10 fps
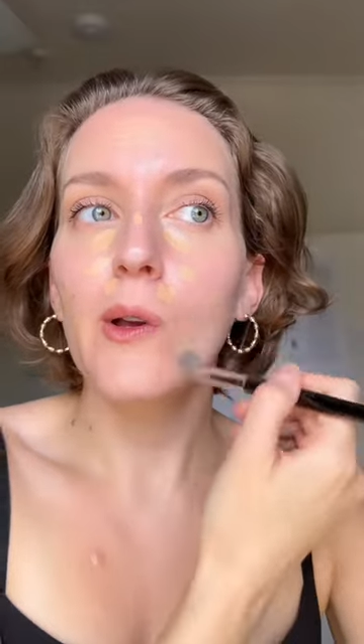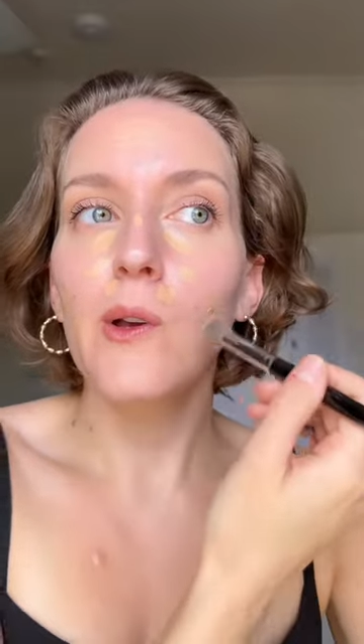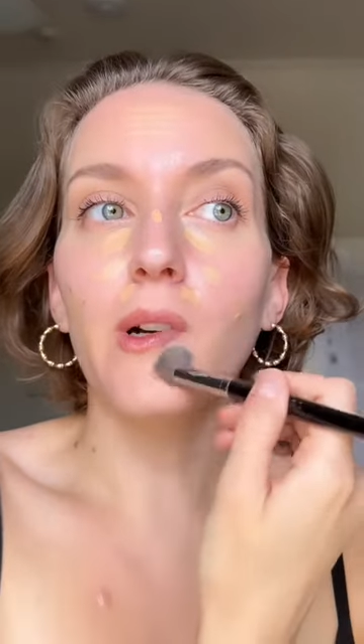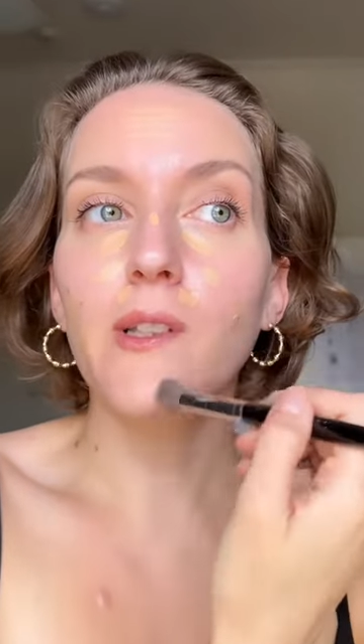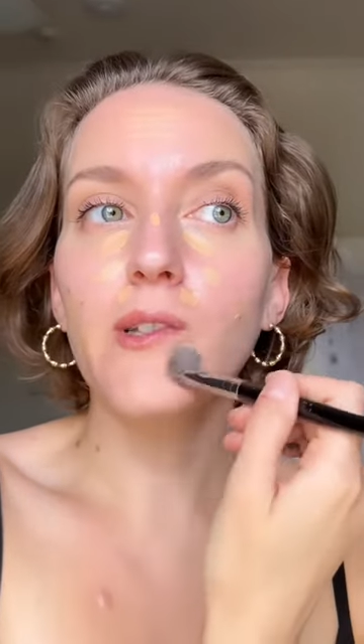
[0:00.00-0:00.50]

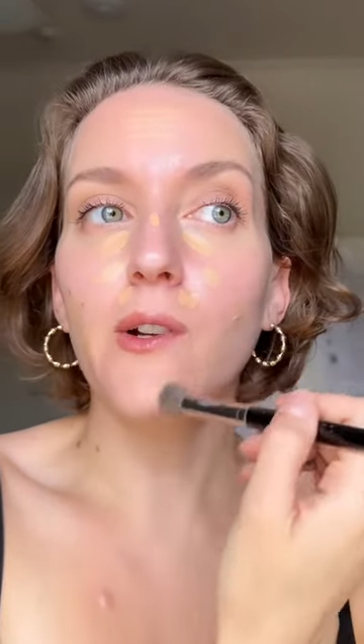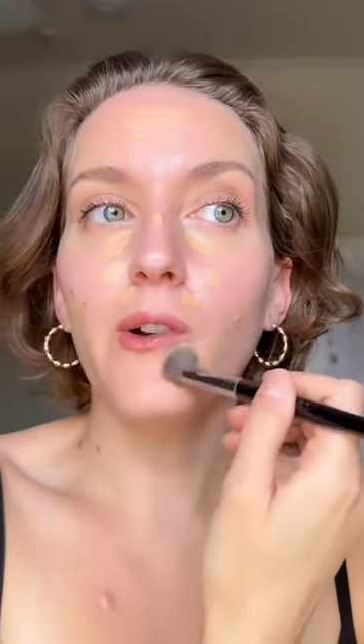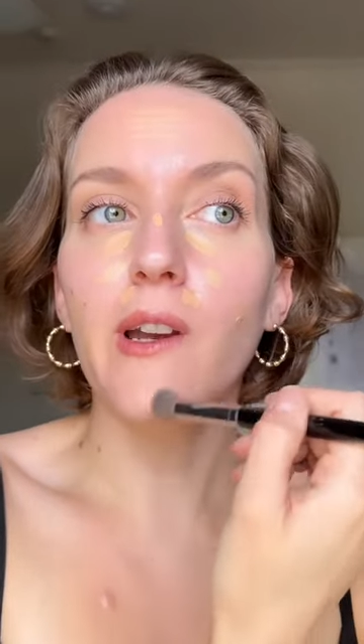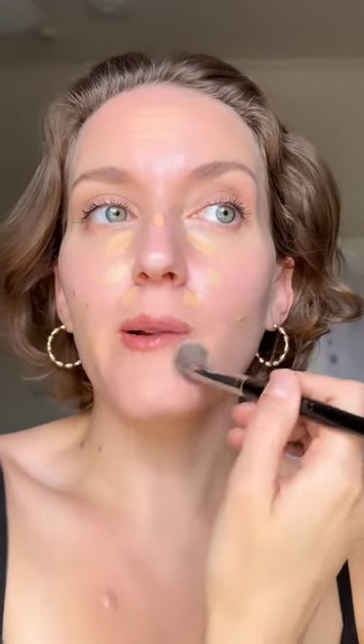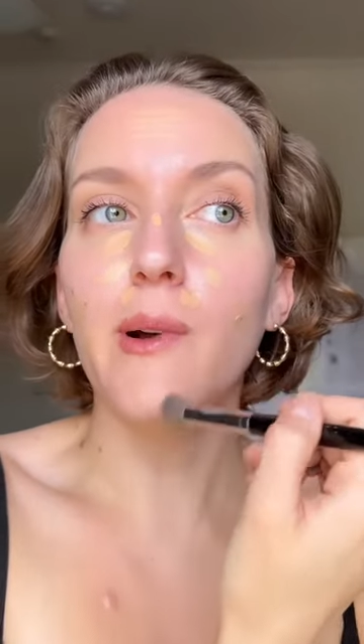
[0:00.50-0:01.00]
What's so
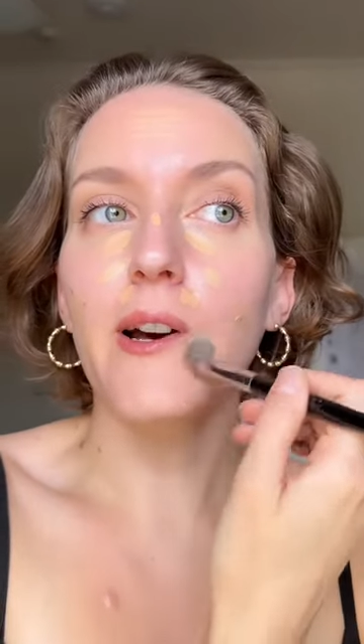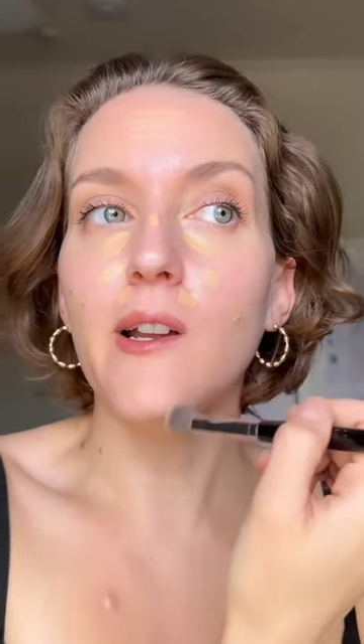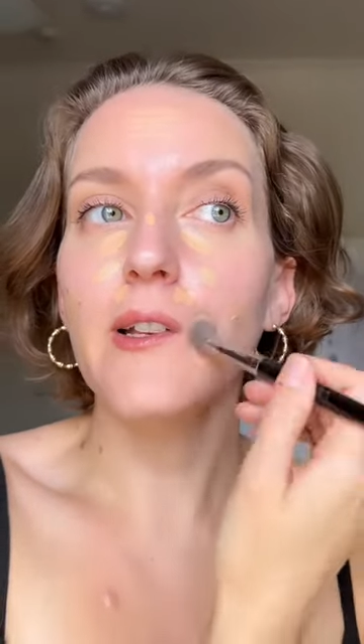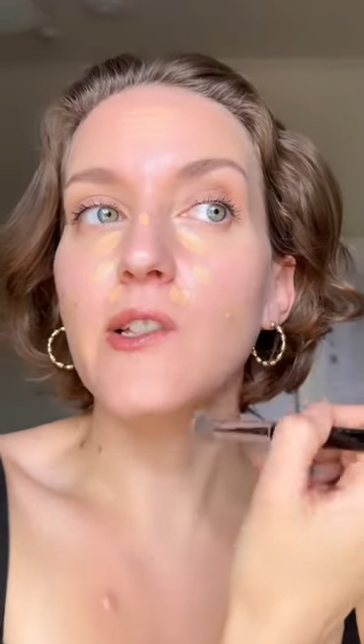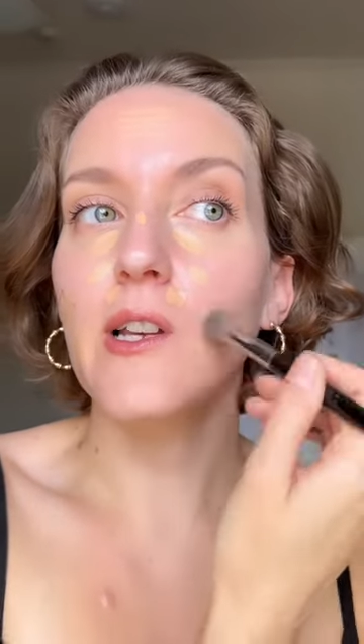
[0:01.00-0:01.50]
great about
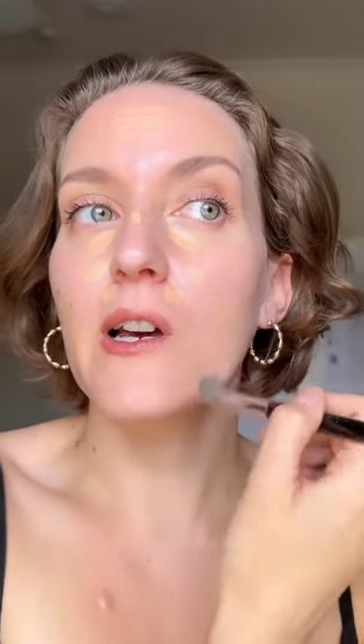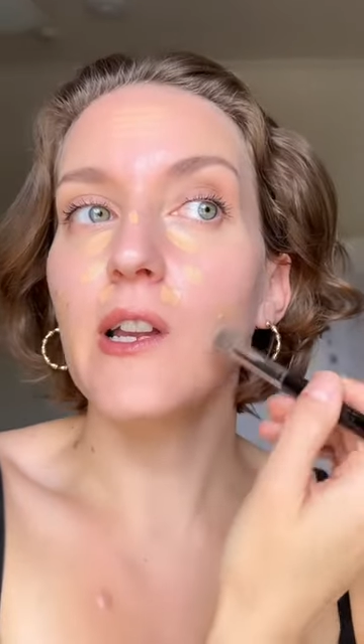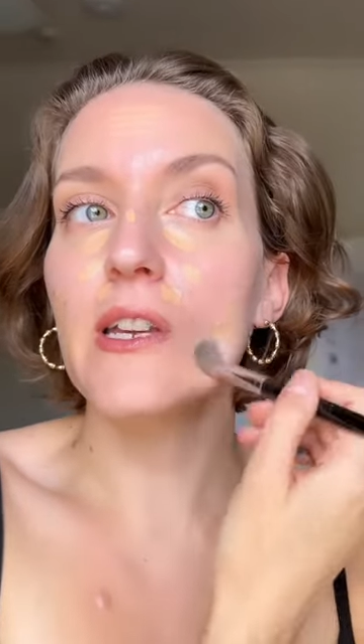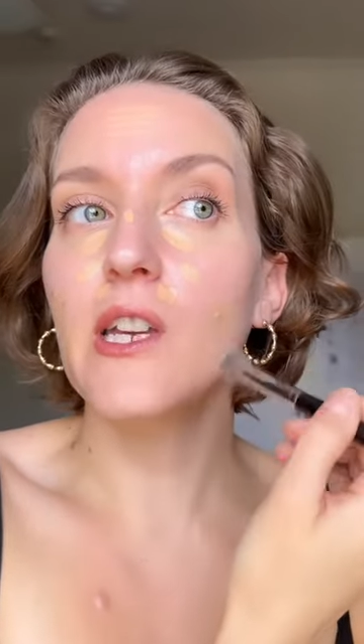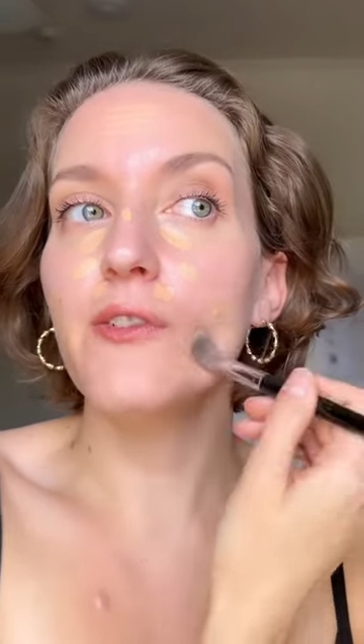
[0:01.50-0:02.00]
it is
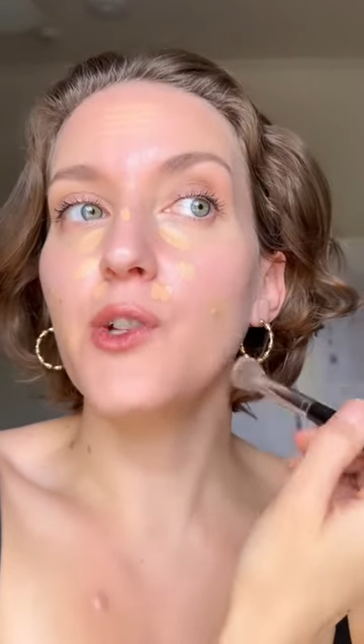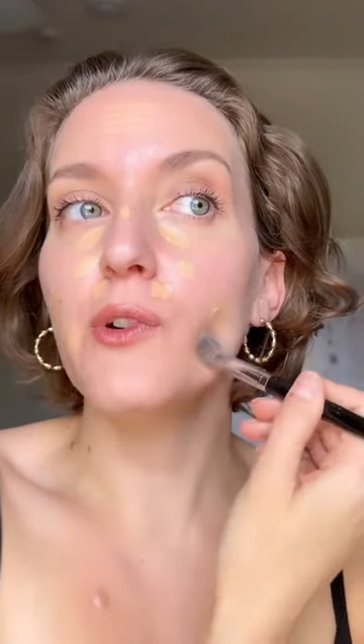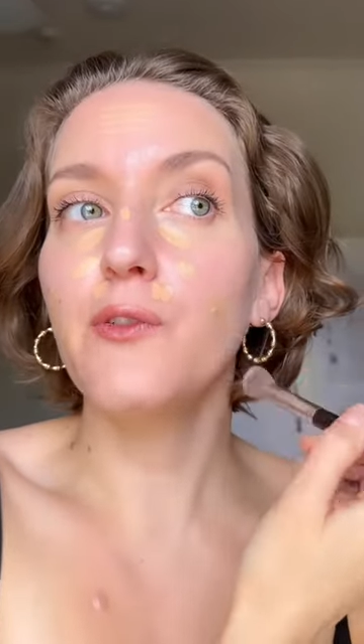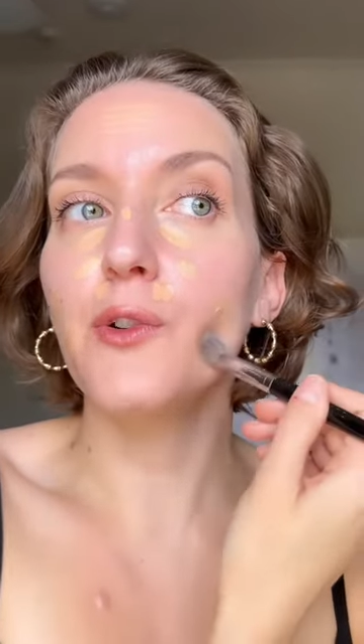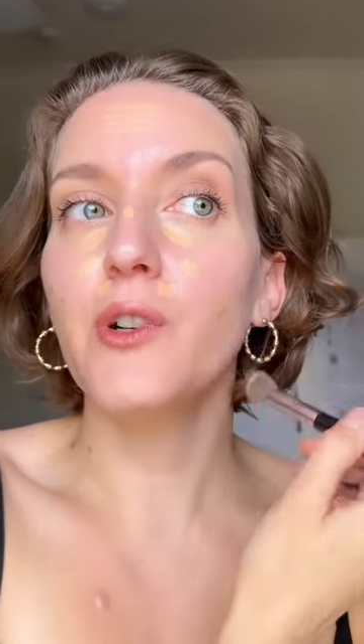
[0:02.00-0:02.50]
that it gives
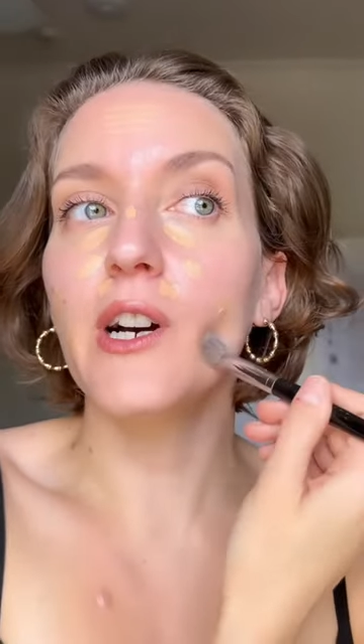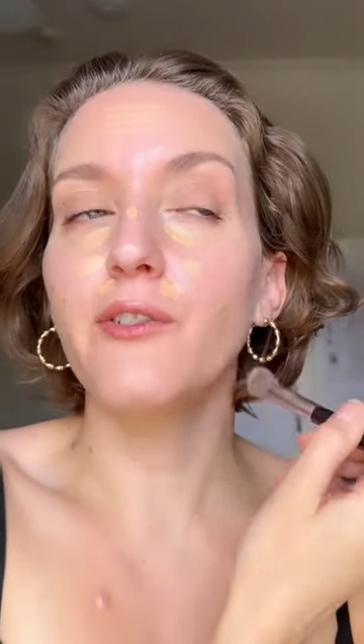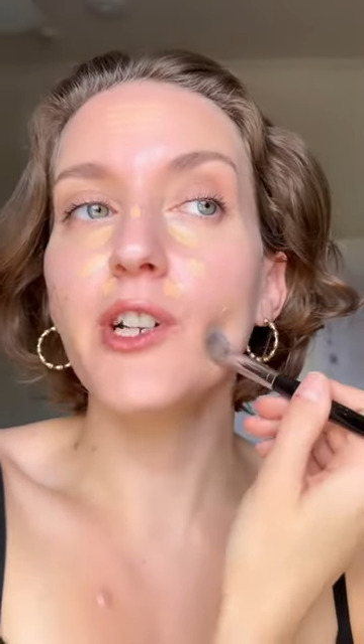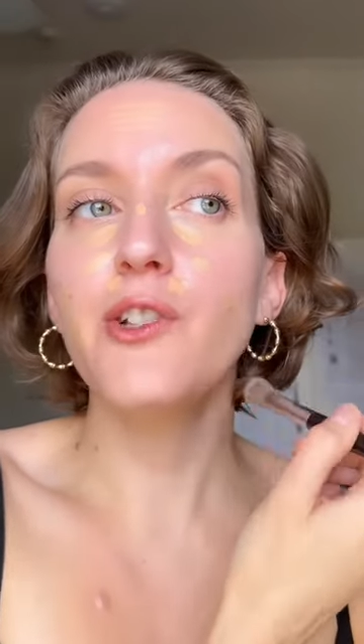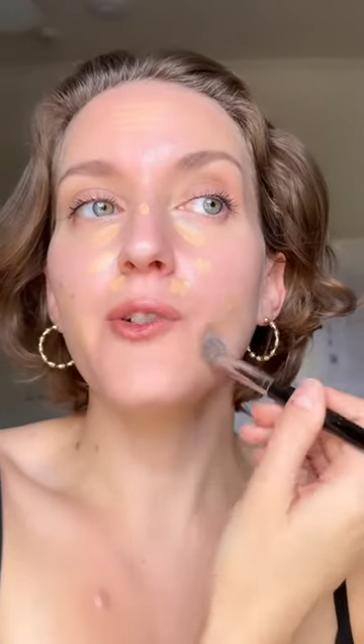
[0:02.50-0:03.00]
you a full
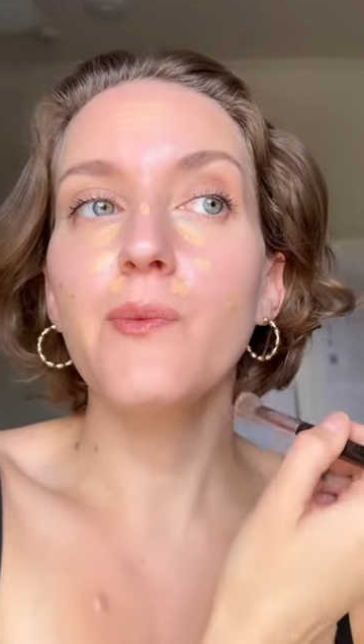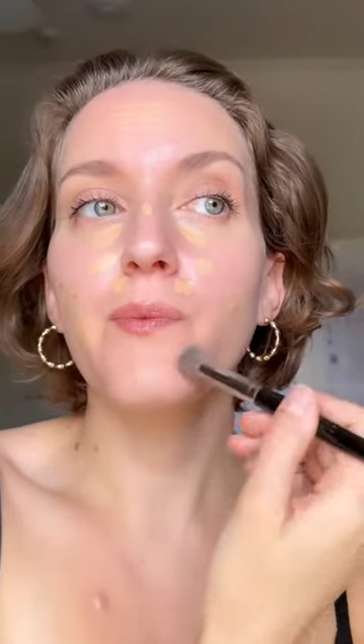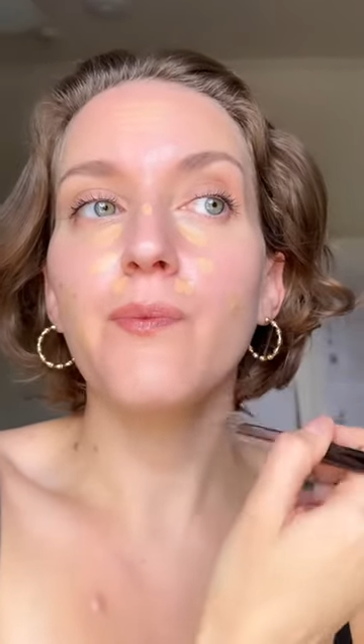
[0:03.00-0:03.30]
coverage,